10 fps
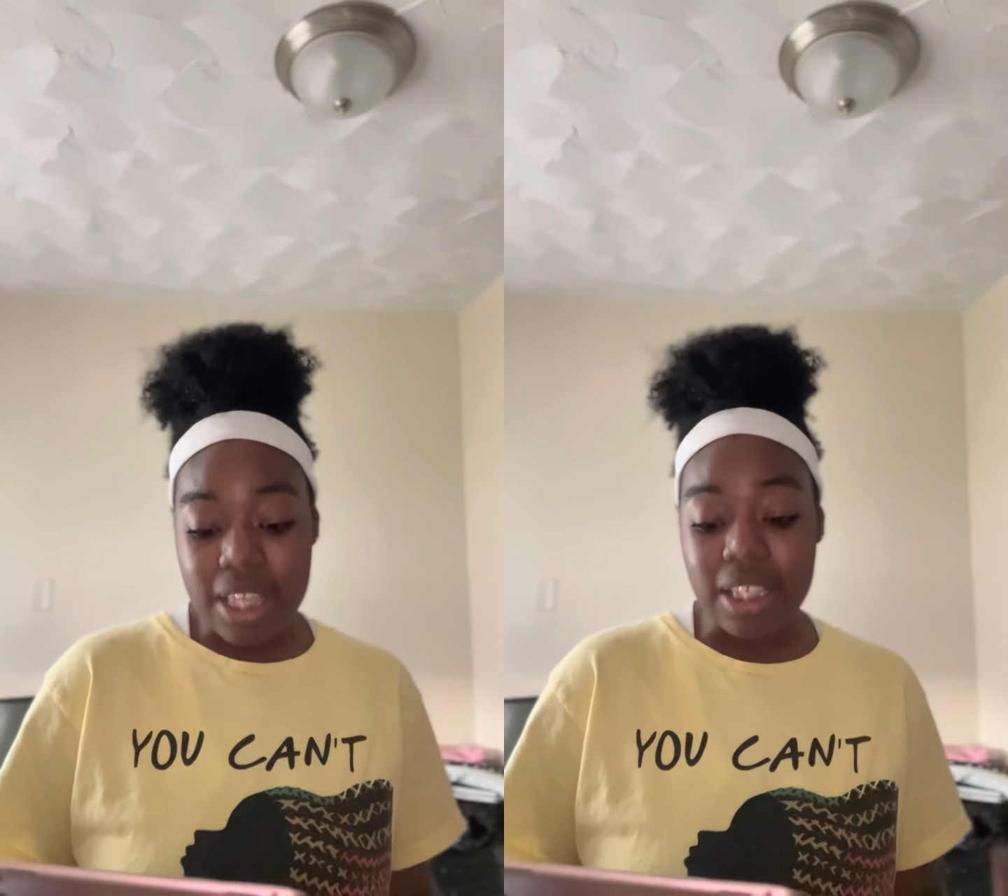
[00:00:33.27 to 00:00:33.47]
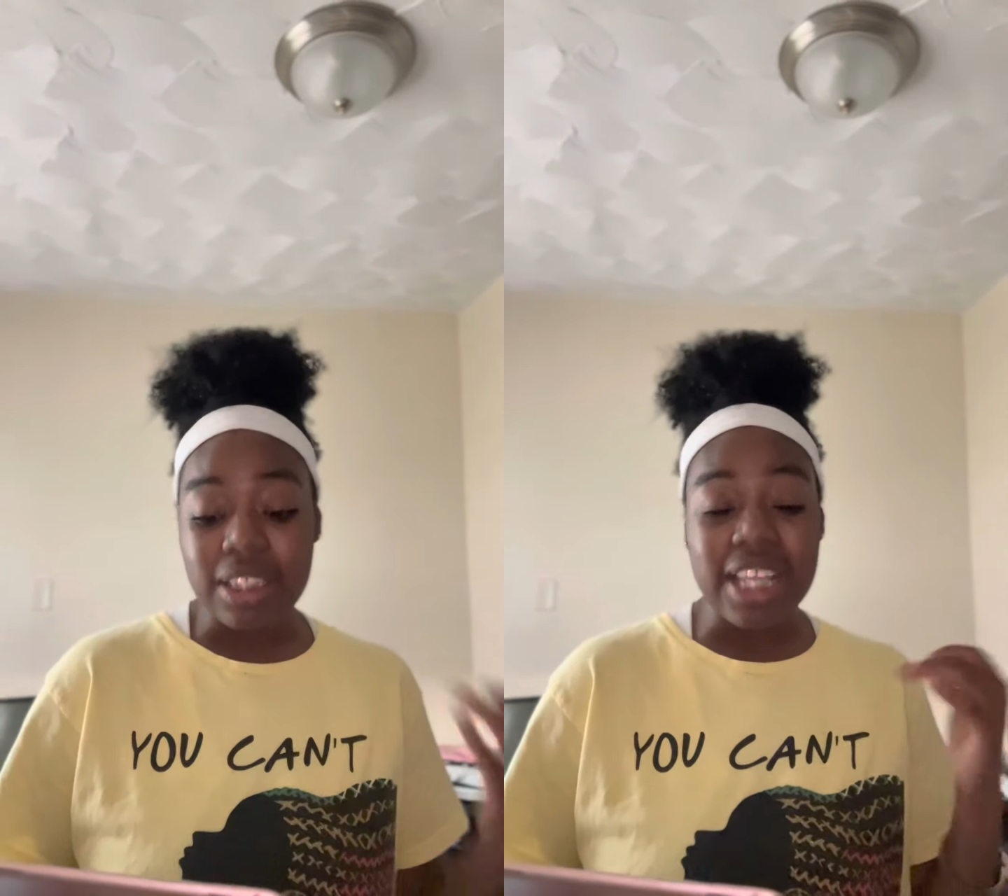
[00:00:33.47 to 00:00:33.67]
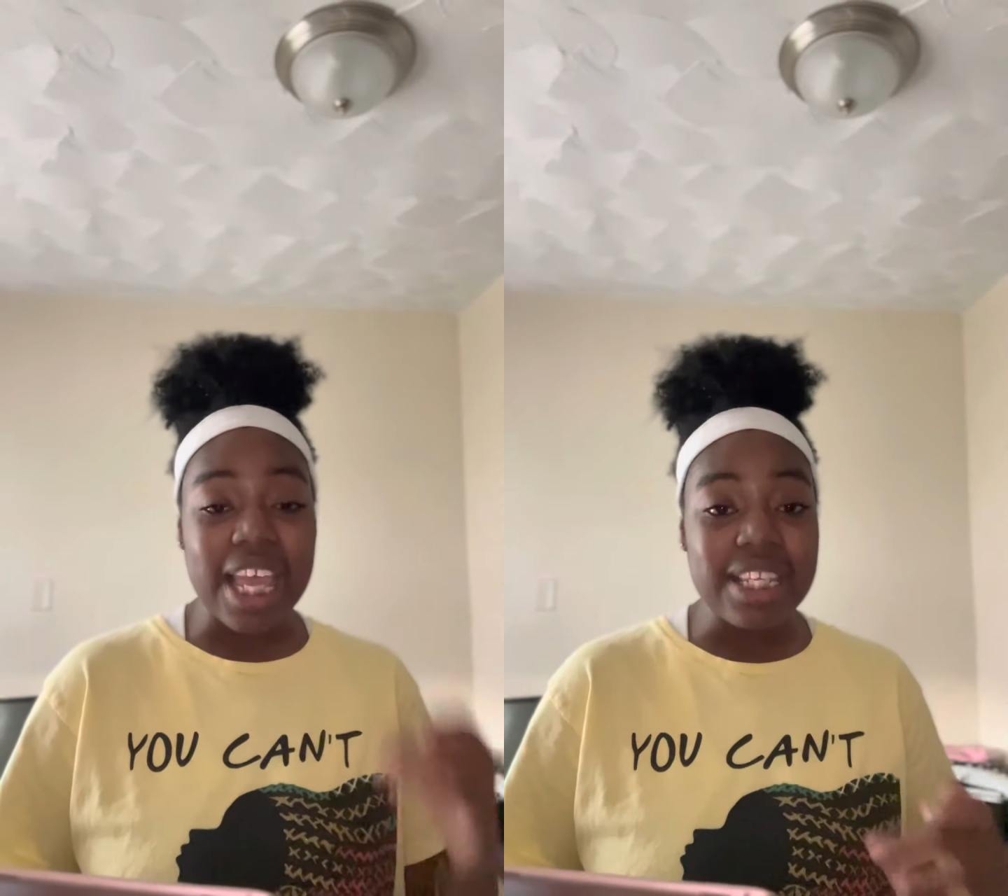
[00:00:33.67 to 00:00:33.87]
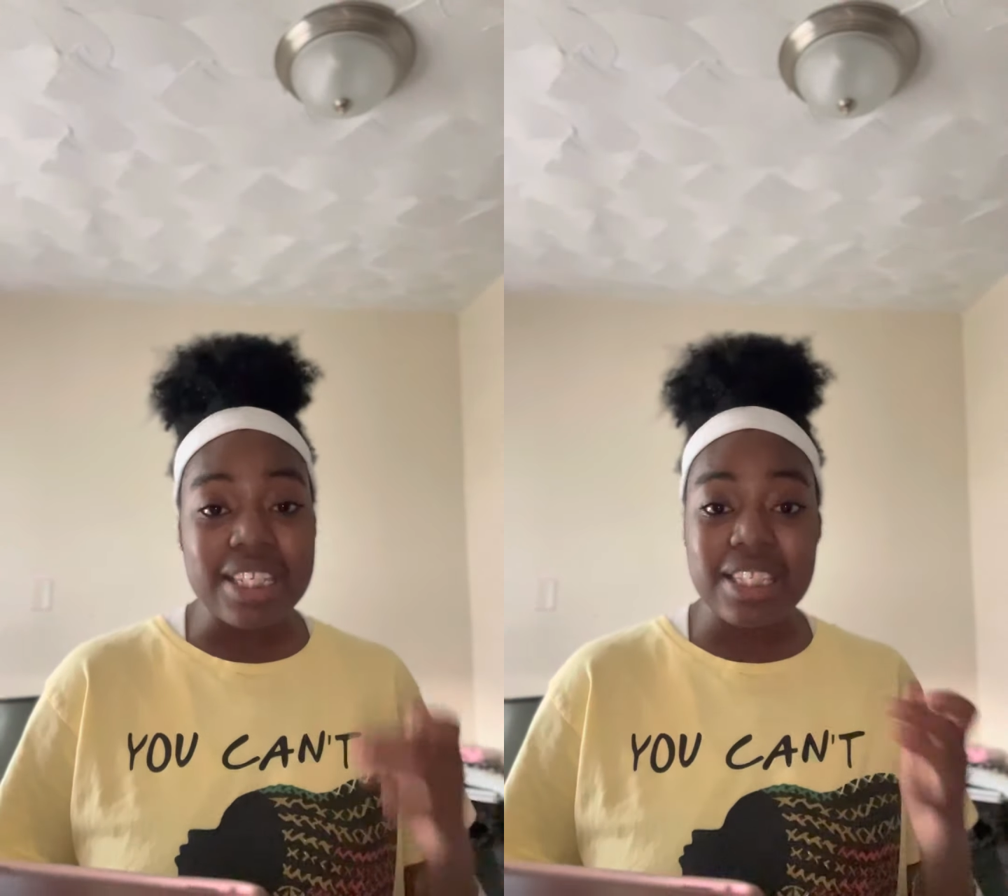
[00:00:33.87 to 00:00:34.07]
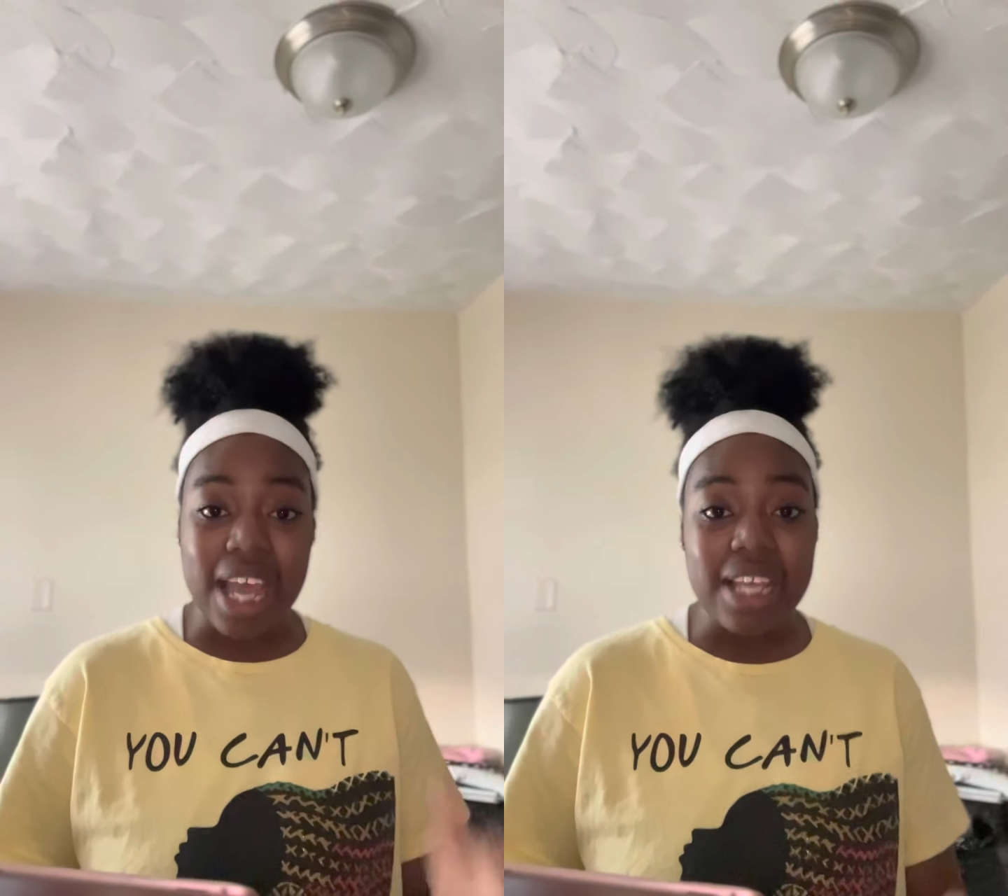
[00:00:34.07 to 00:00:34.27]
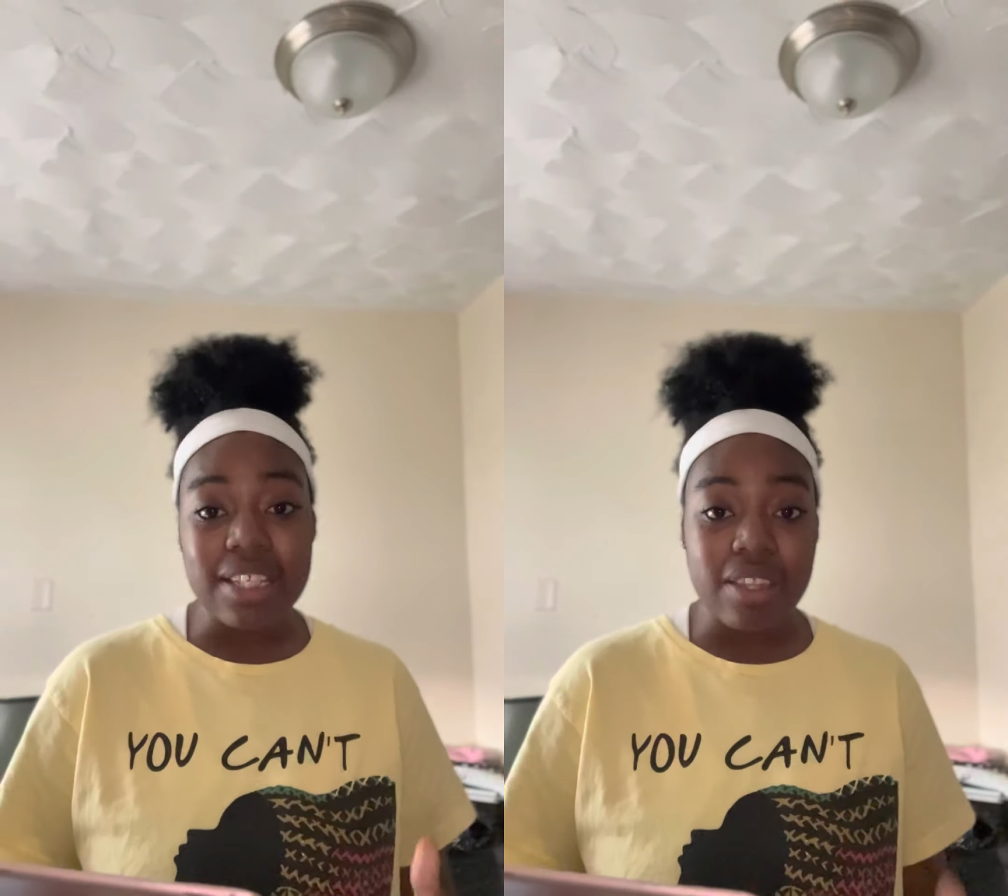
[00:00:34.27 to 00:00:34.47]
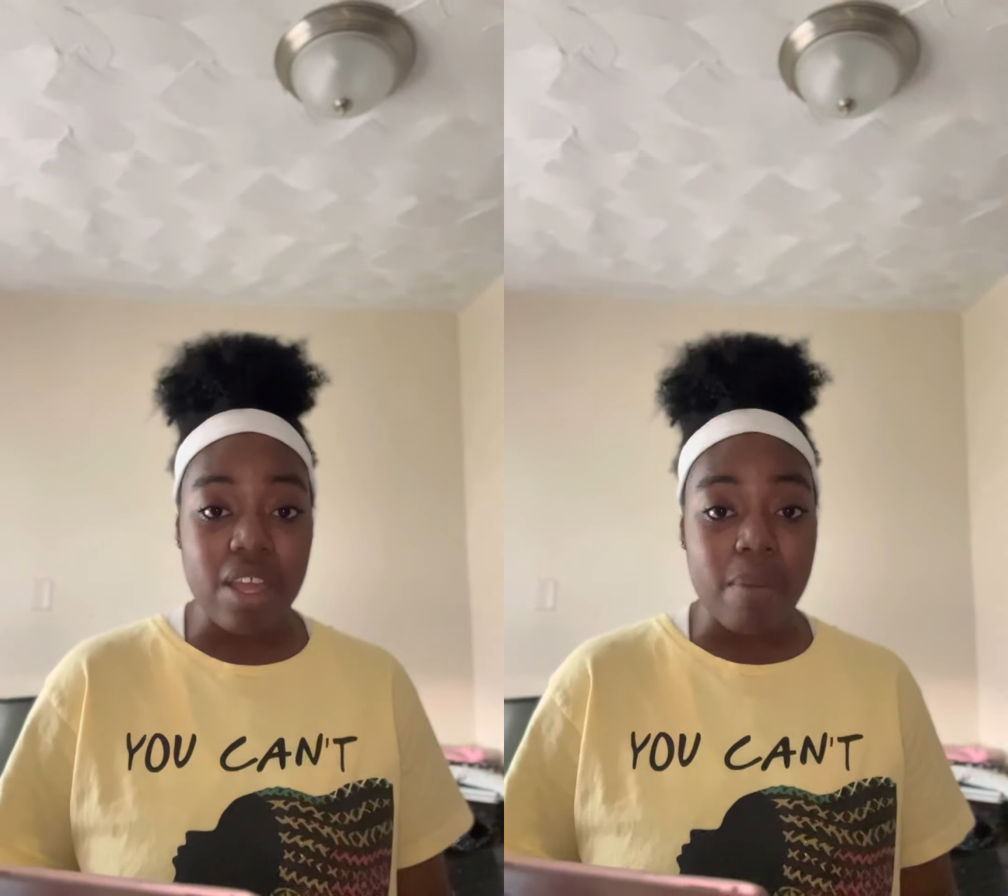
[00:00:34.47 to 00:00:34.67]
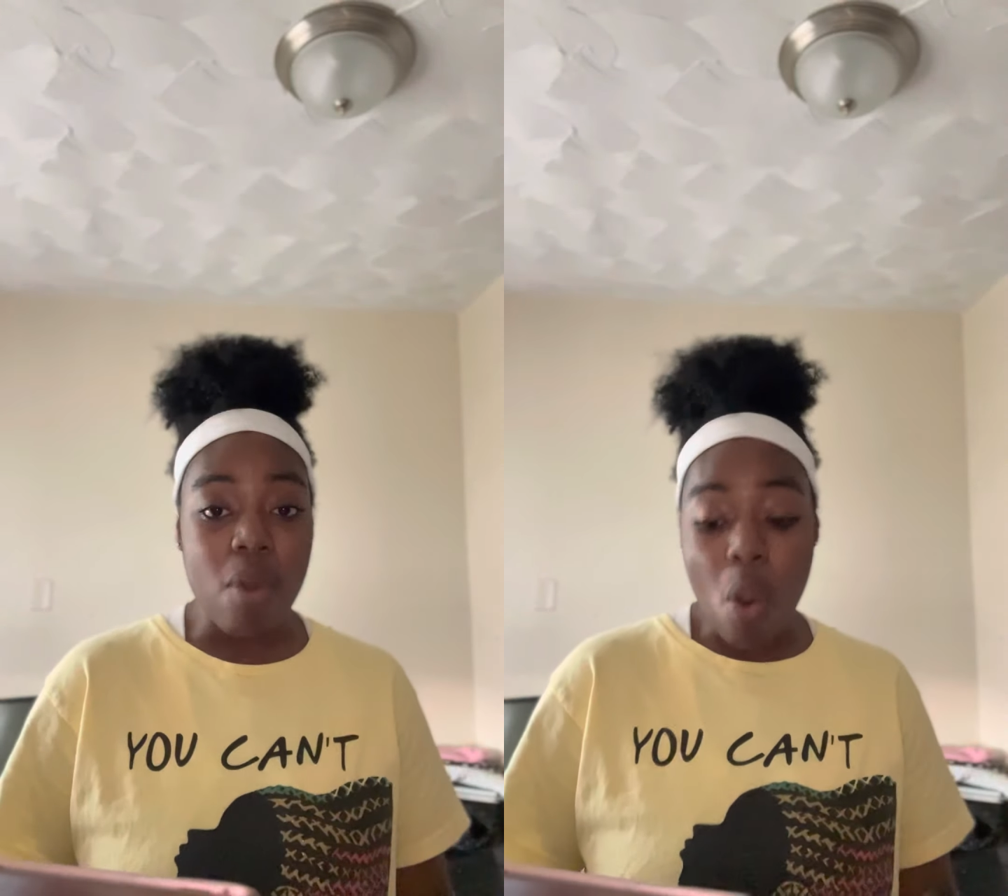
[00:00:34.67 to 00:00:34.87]
The land assigned to
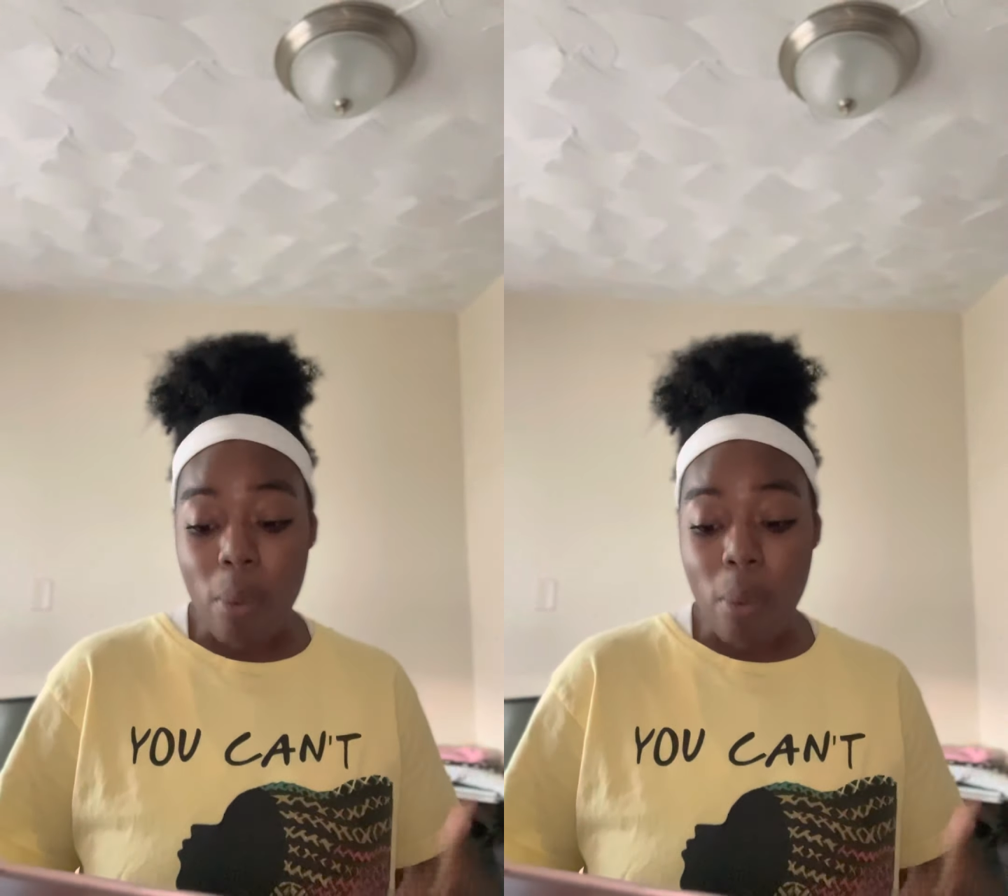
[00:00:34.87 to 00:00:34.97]
them